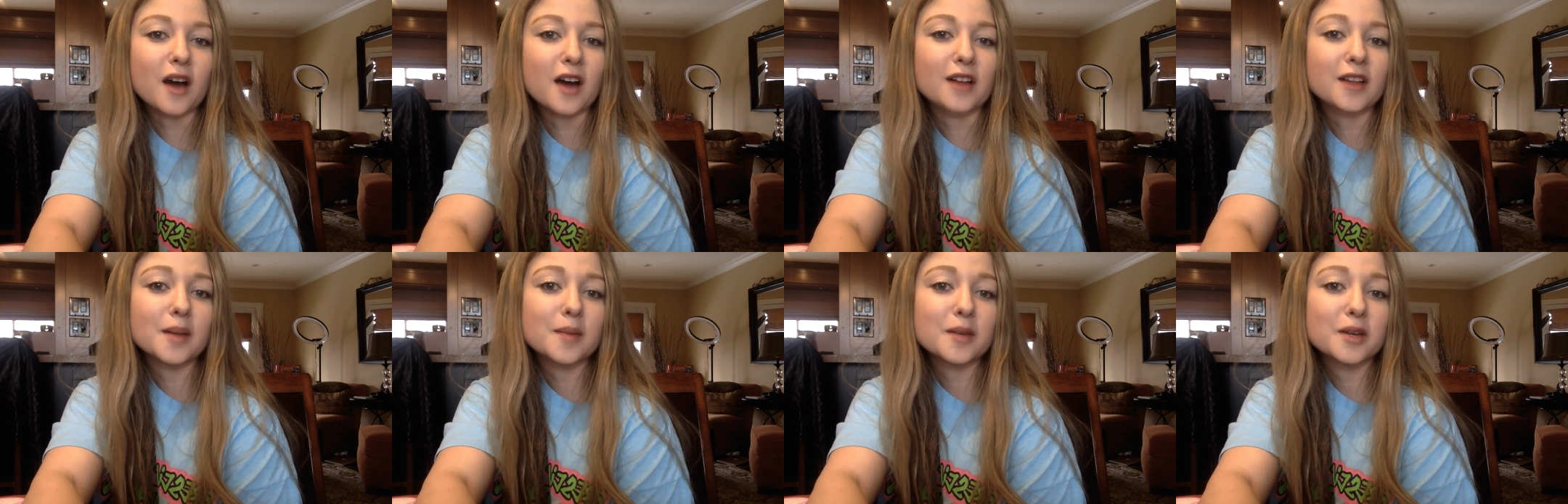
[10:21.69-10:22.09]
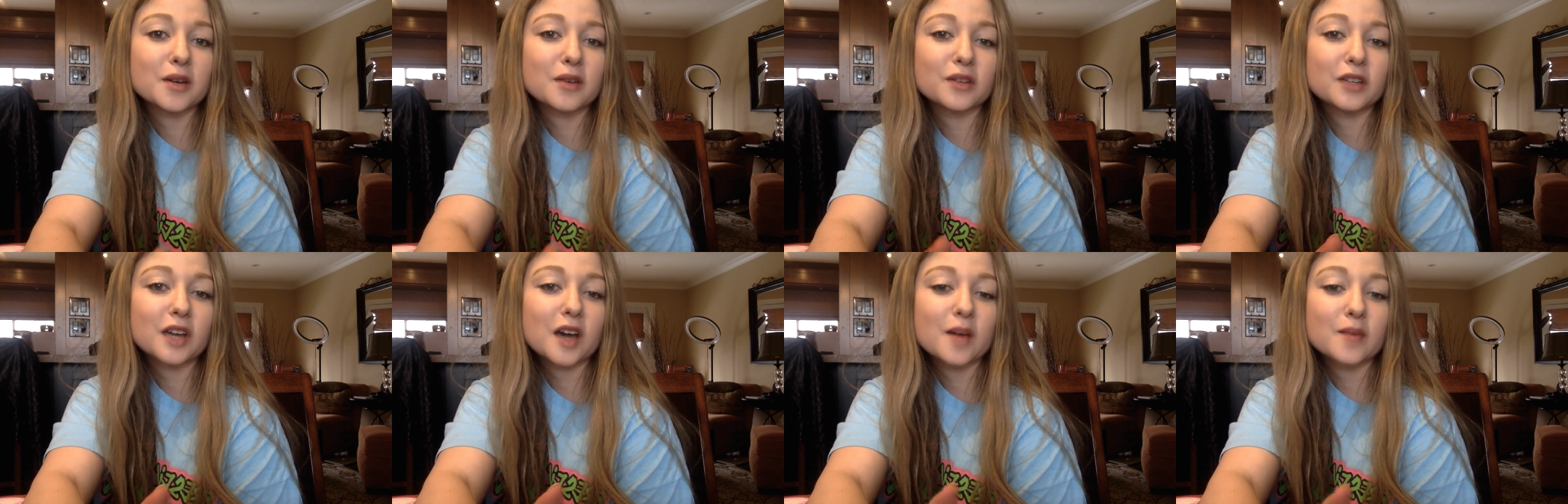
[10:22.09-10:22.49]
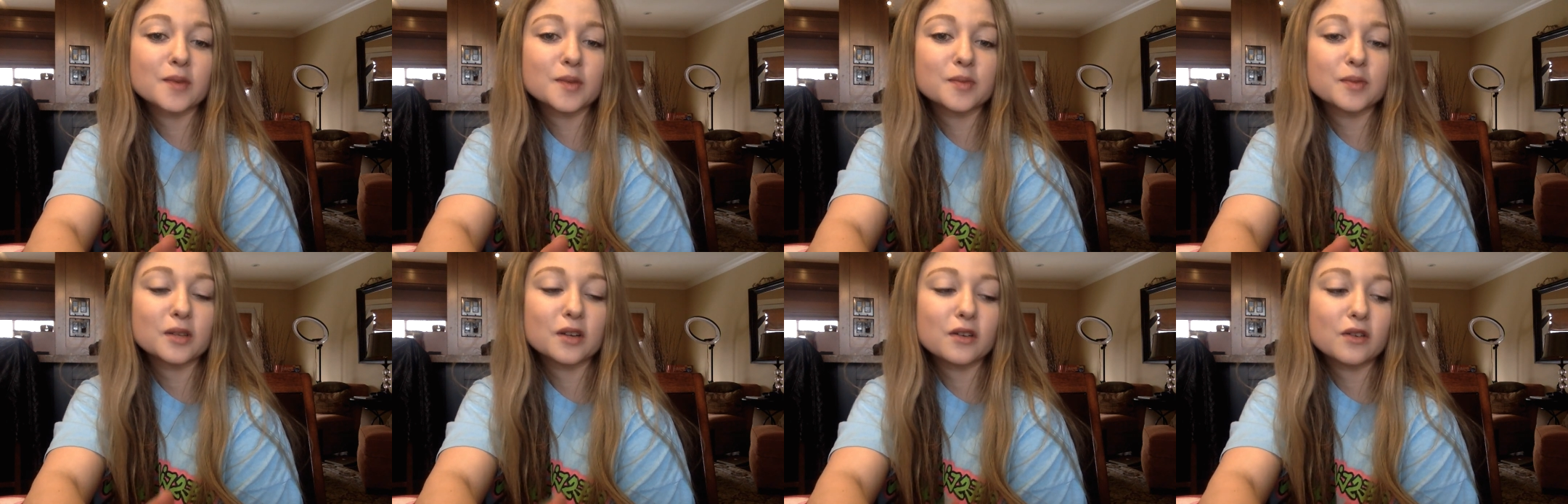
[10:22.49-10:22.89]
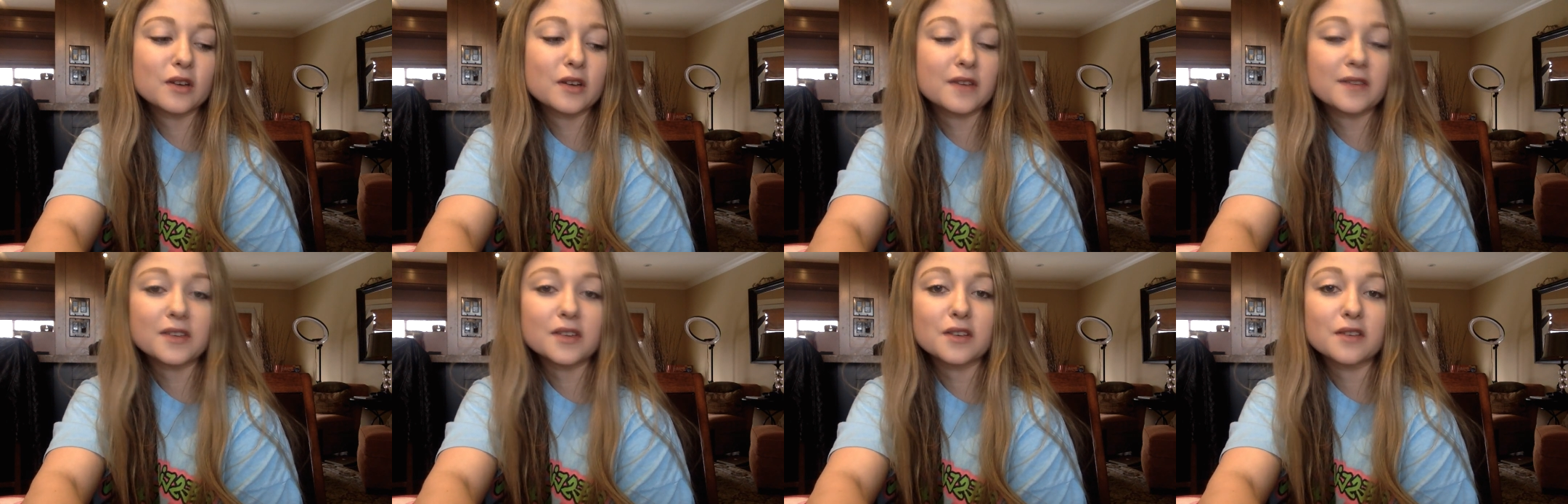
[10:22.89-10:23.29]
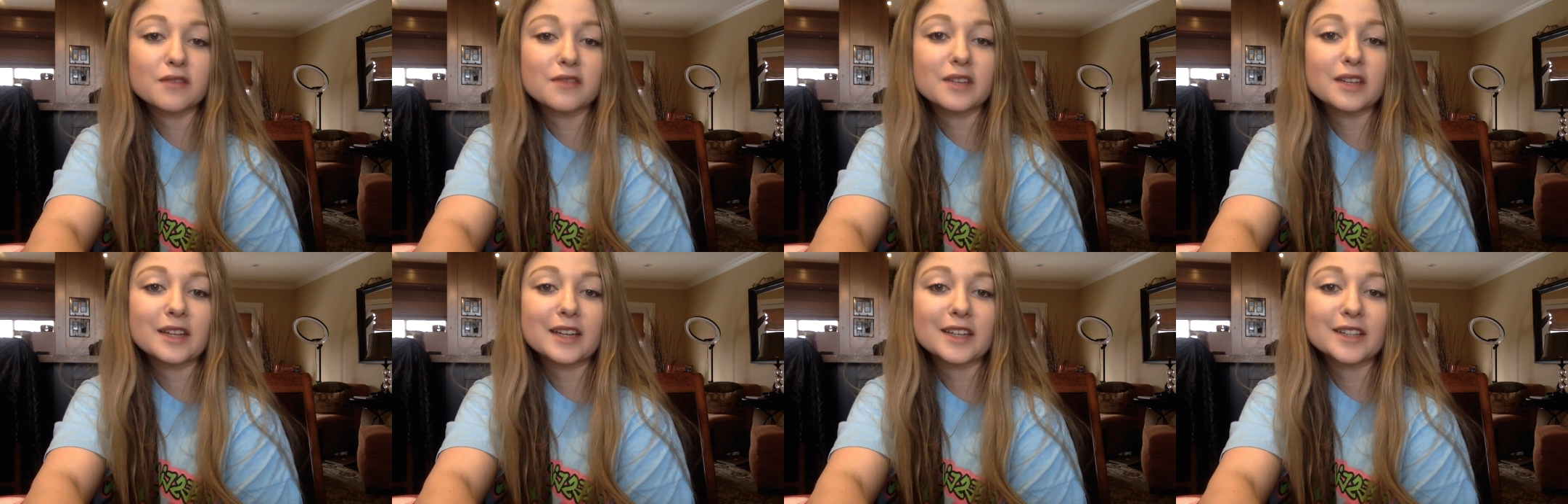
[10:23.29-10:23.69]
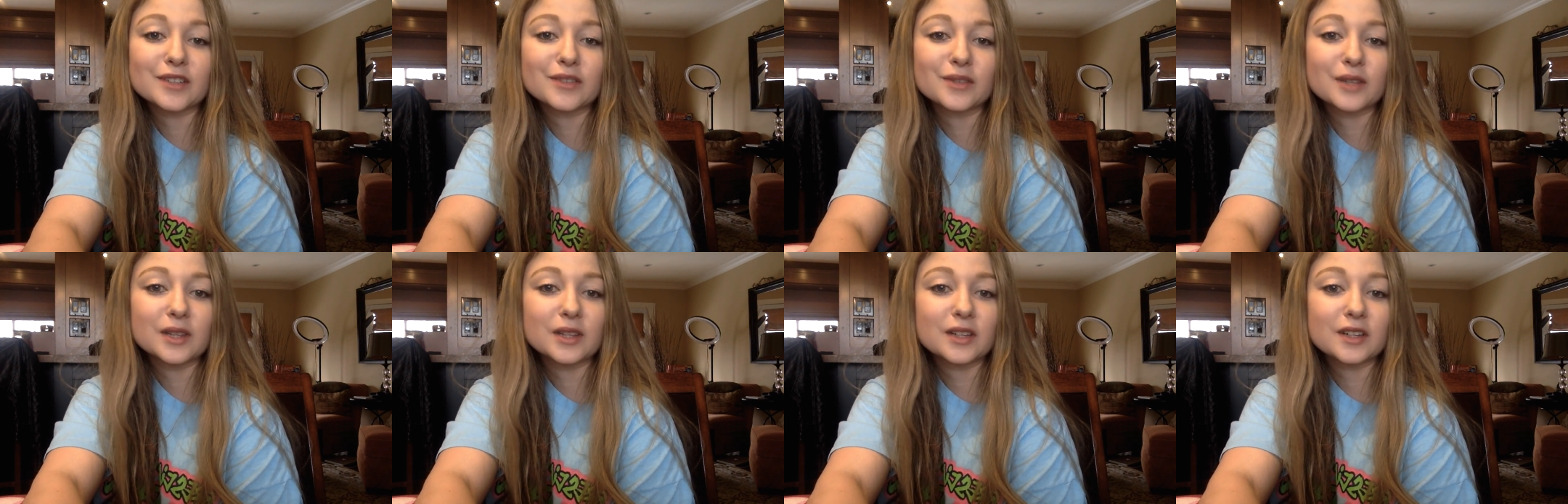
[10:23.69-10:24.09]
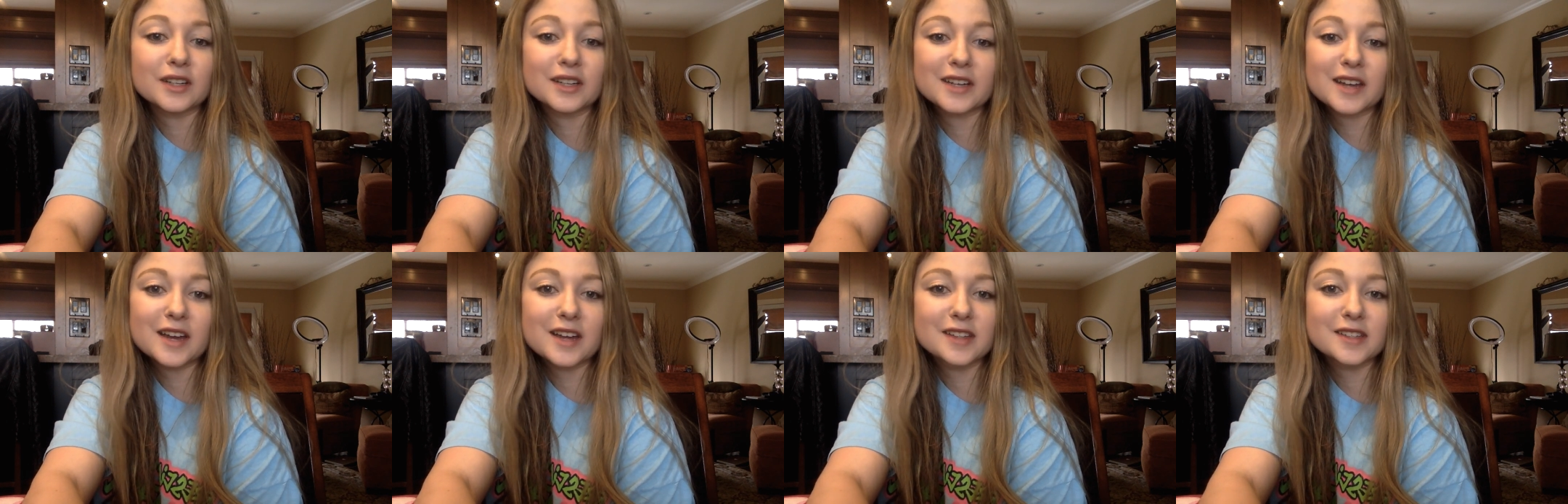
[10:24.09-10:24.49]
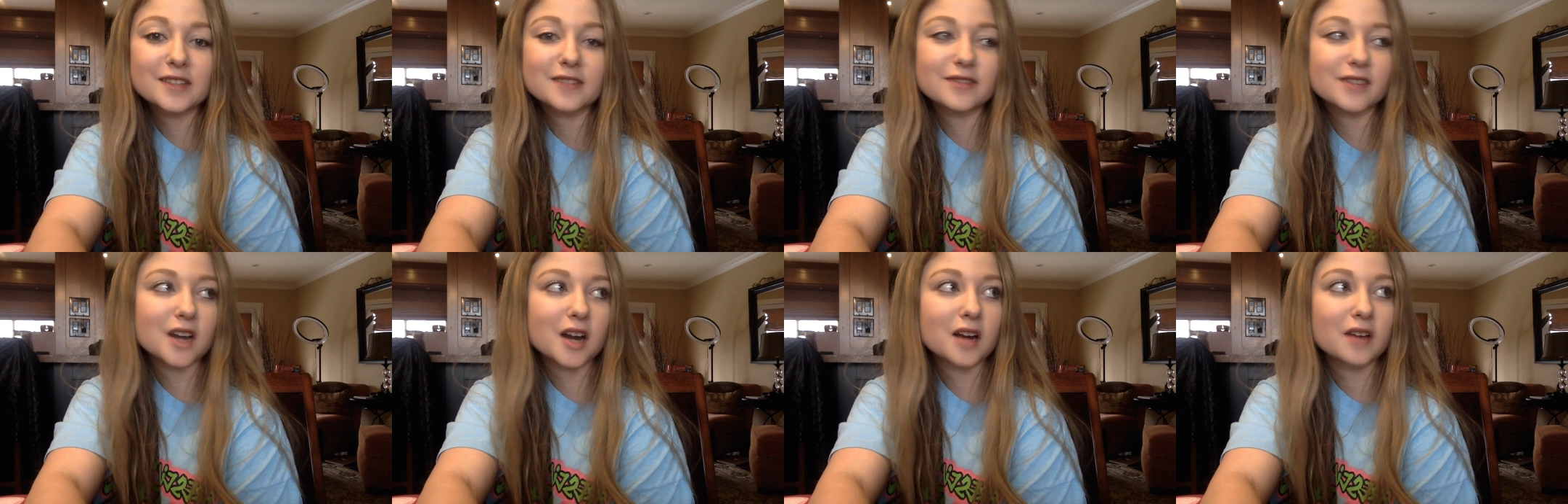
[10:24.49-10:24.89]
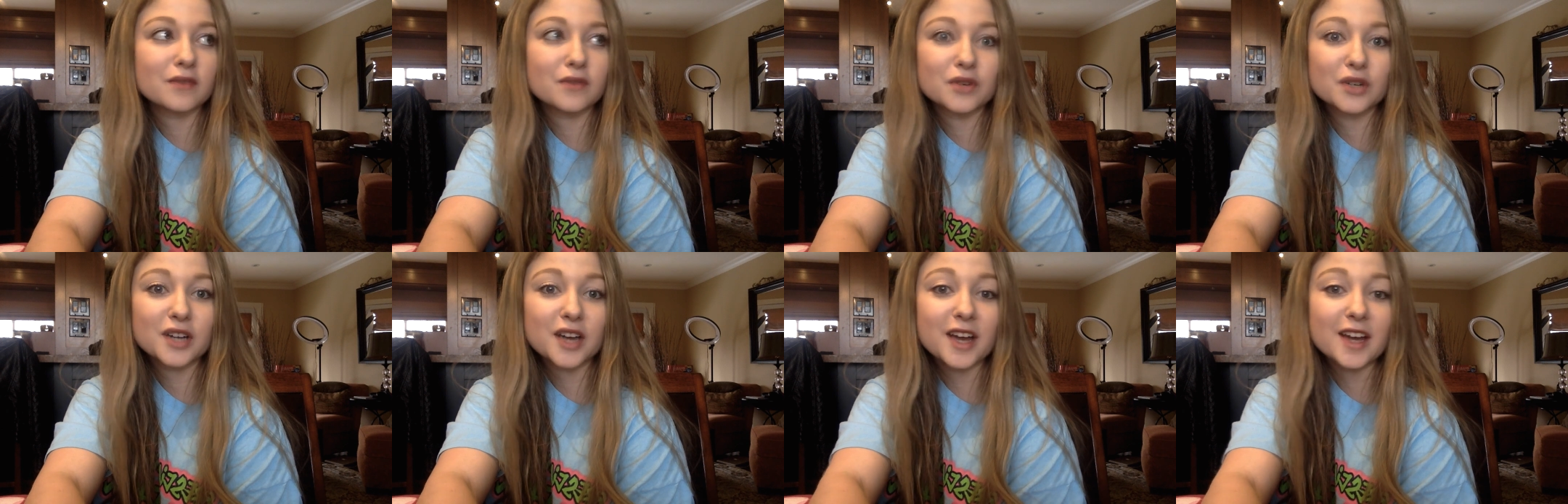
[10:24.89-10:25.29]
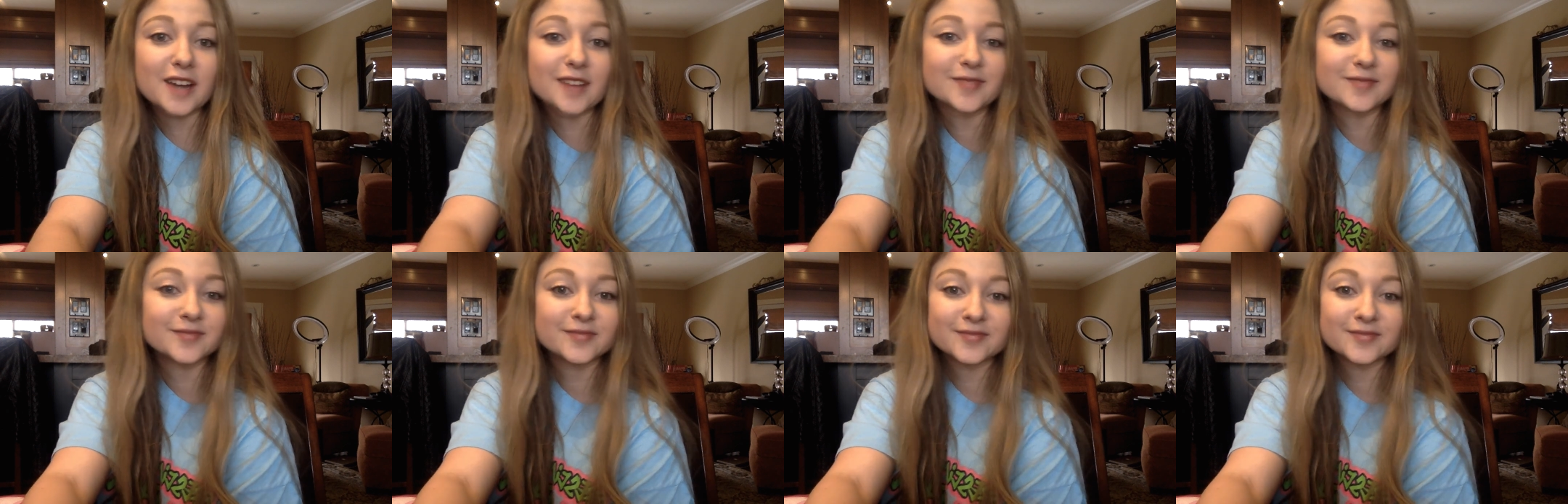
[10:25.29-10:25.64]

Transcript: Let me know in the comments below if you feel like doing 30 days of carnivore diet.